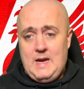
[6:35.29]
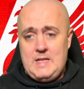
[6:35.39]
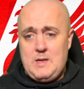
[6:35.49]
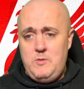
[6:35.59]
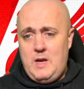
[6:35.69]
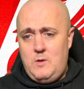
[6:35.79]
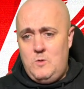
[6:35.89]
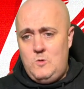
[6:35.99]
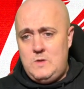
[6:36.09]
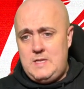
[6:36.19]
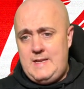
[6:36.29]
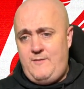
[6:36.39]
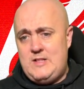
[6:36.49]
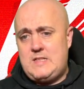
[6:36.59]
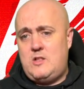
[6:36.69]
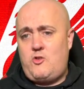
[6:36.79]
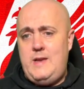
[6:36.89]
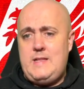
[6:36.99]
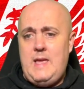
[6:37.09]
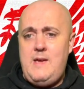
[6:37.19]
I don't know if it's a
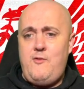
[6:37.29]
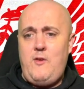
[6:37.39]
3D